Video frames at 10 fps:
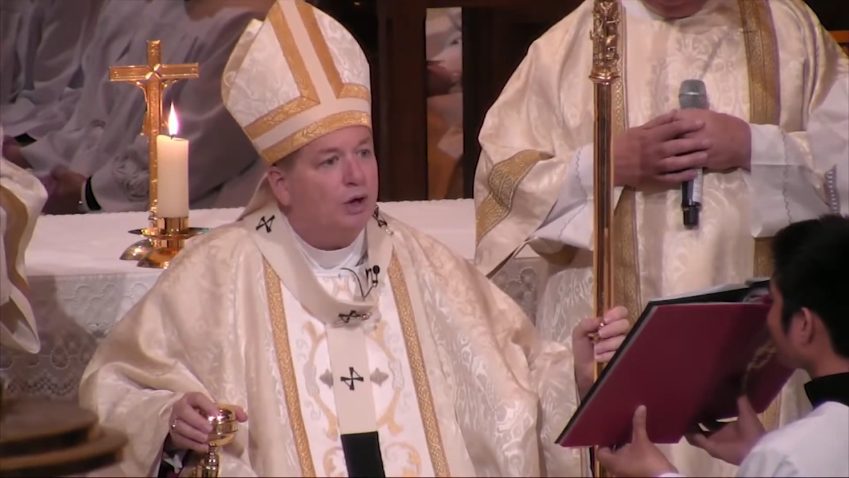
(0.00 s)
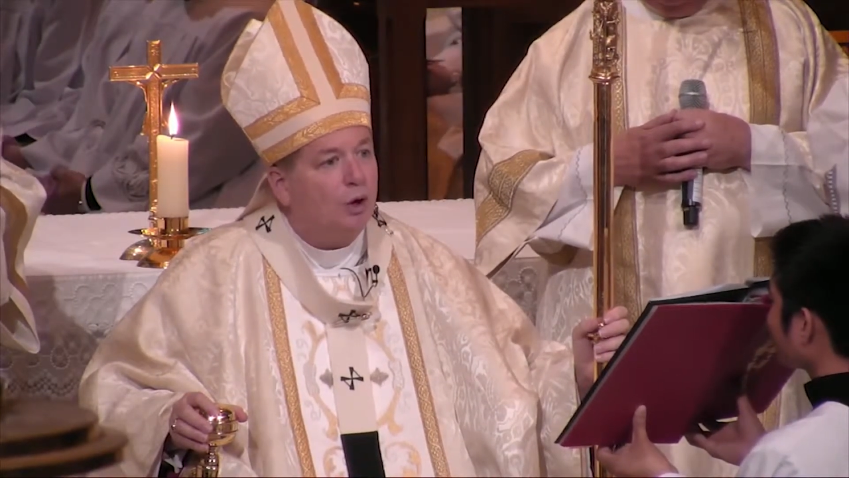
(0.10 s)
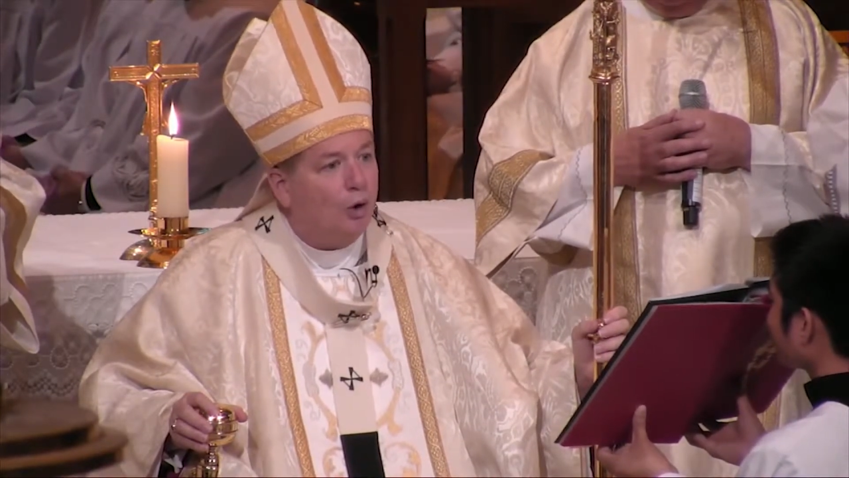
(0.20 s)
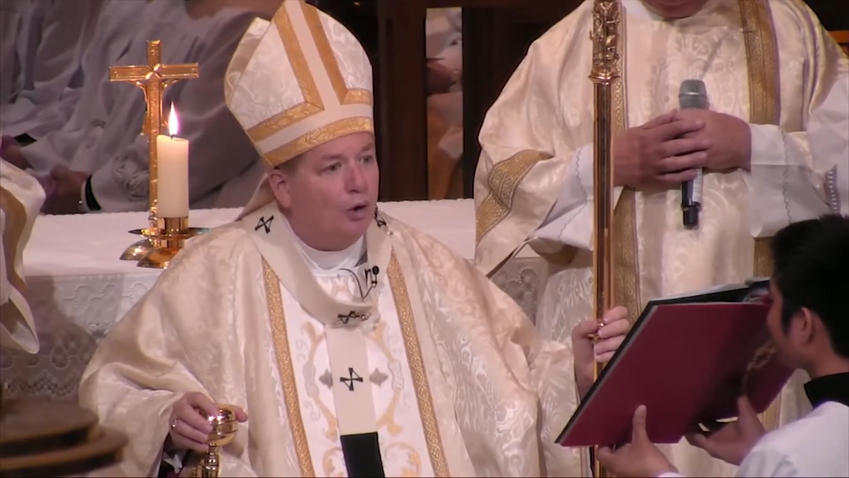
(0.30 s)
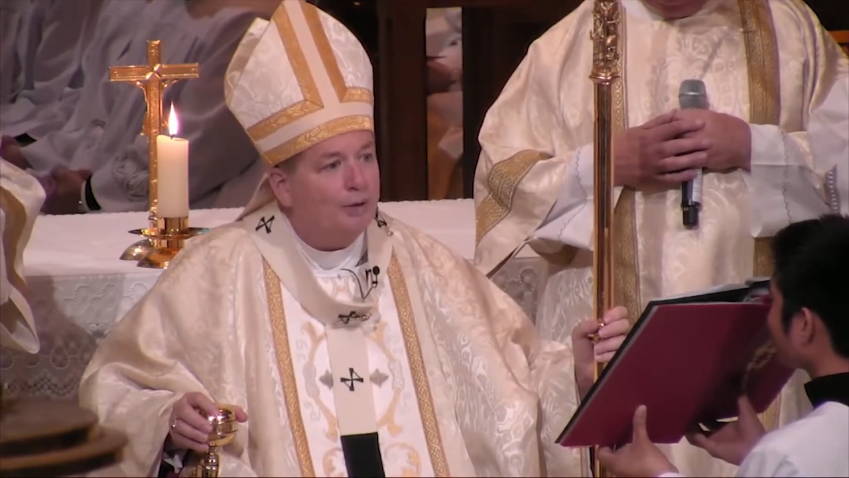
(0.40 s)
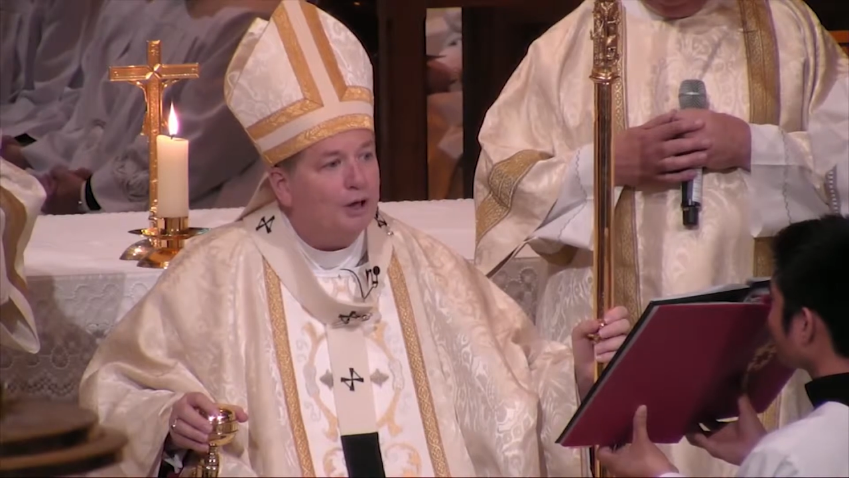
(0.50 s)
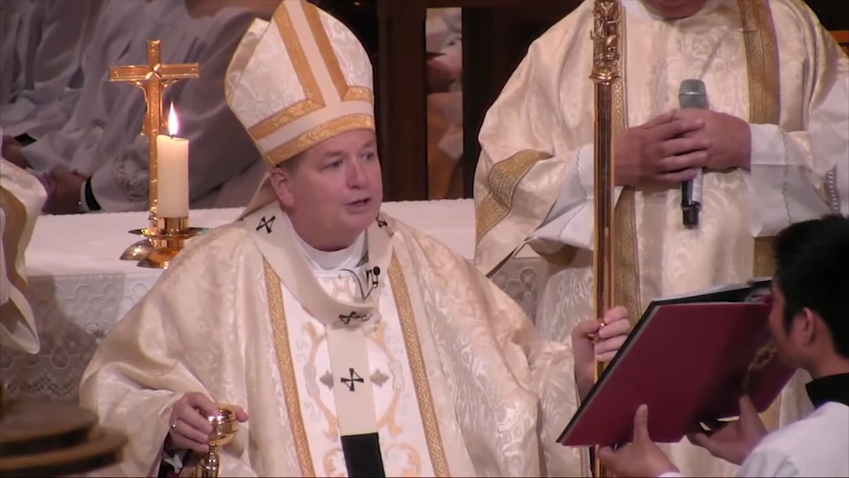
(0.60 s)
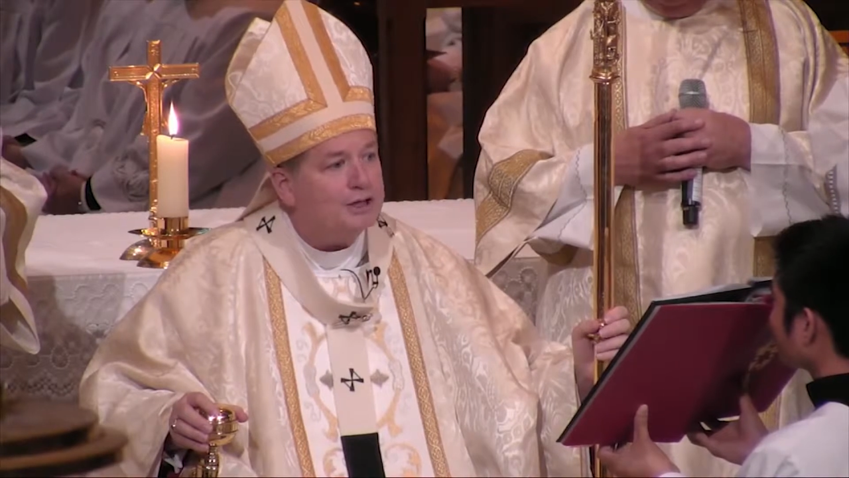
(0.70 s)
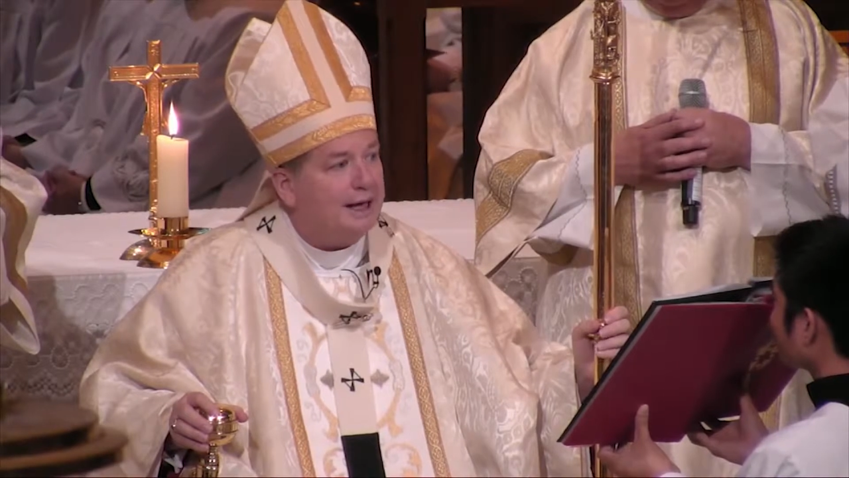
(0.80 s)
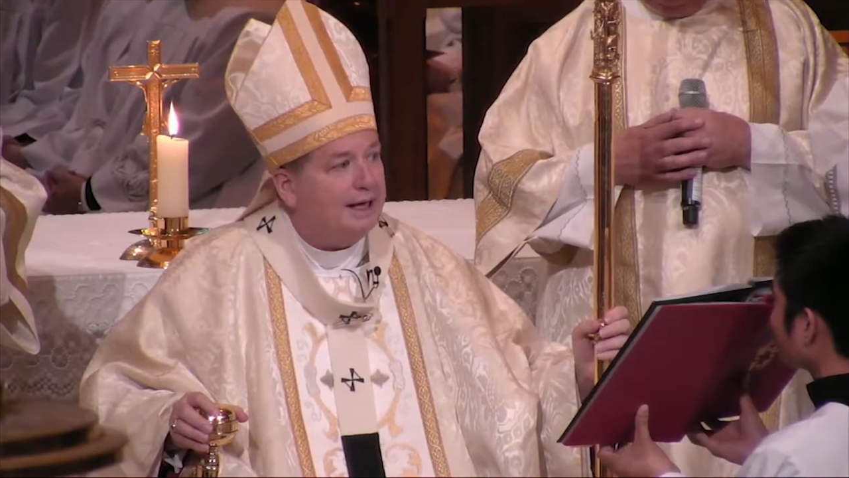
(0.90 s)

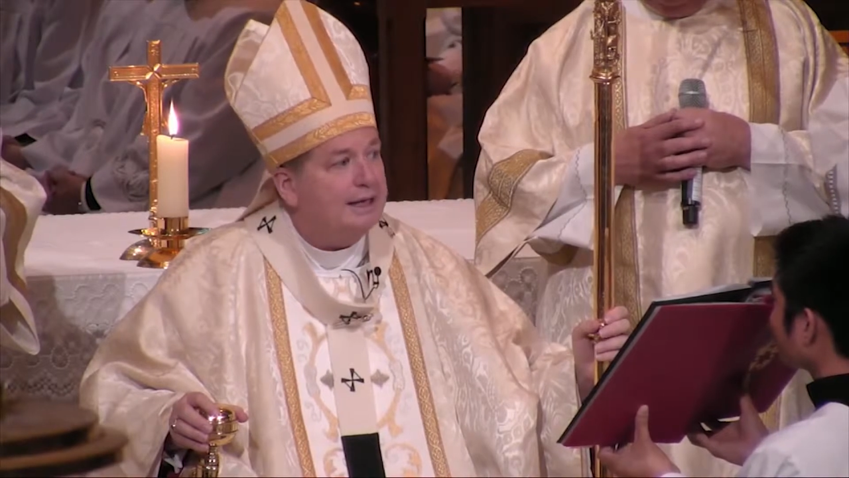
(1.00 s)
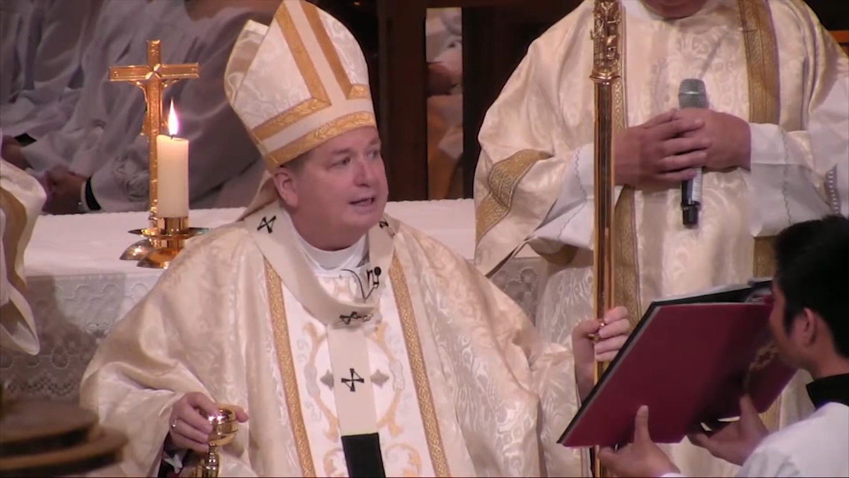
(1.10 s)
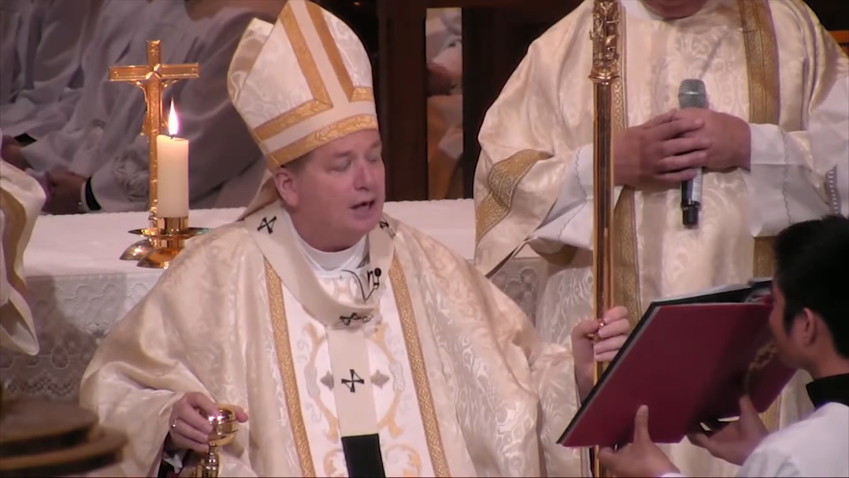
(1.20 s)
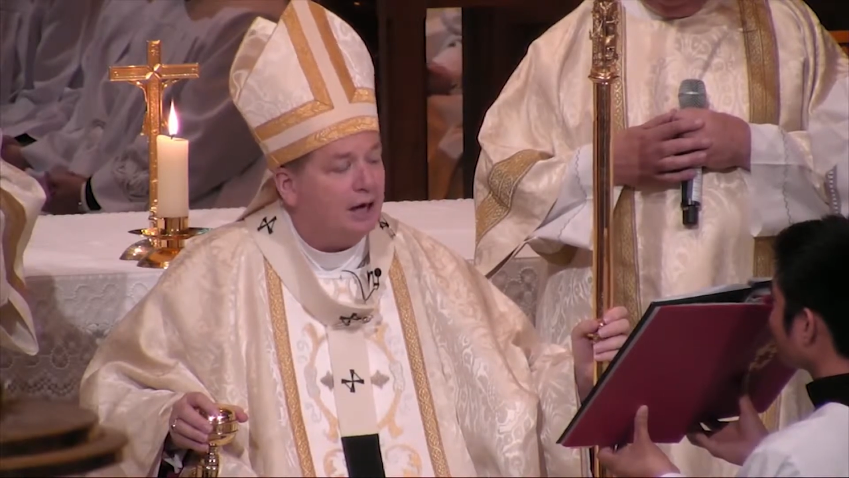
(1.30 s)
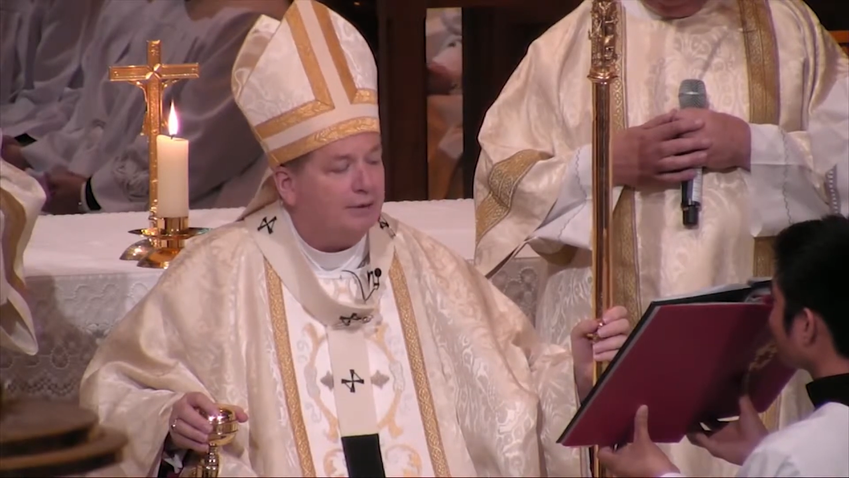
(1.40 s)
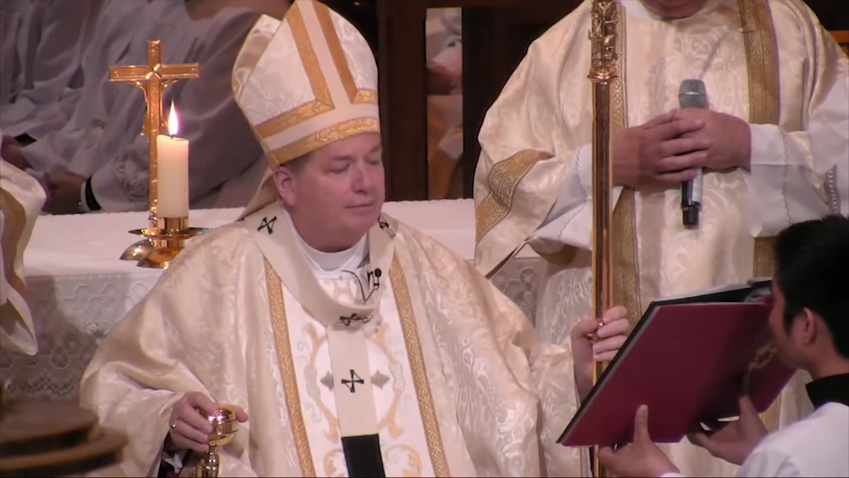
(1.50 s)
almost any time.